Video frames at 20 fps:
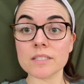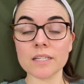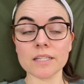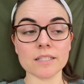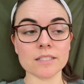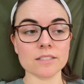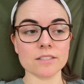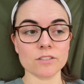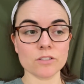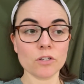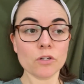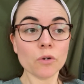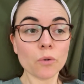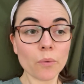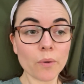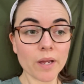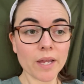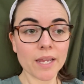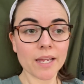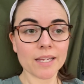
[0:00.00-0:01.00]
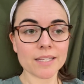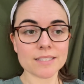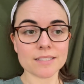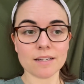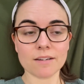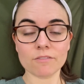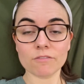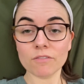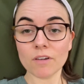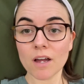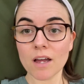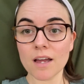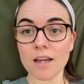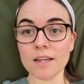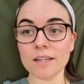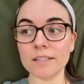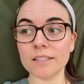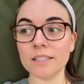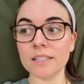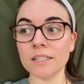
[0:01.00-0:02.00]
Like, this is annoying, it's not
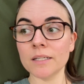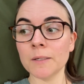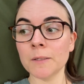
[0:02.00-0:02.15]
fun.